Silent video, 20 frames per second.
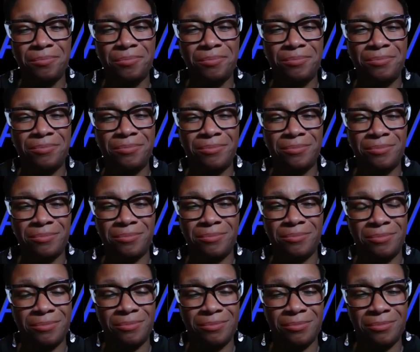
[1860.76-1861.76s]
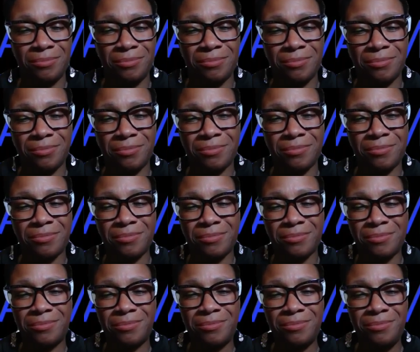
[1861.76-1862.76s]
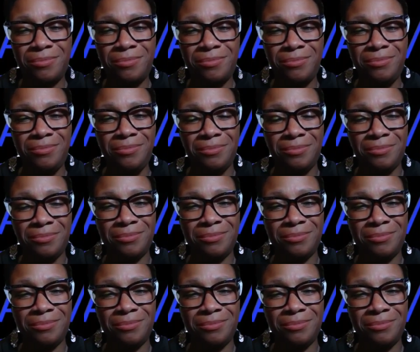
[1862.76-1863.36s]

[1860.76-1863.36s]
(silent)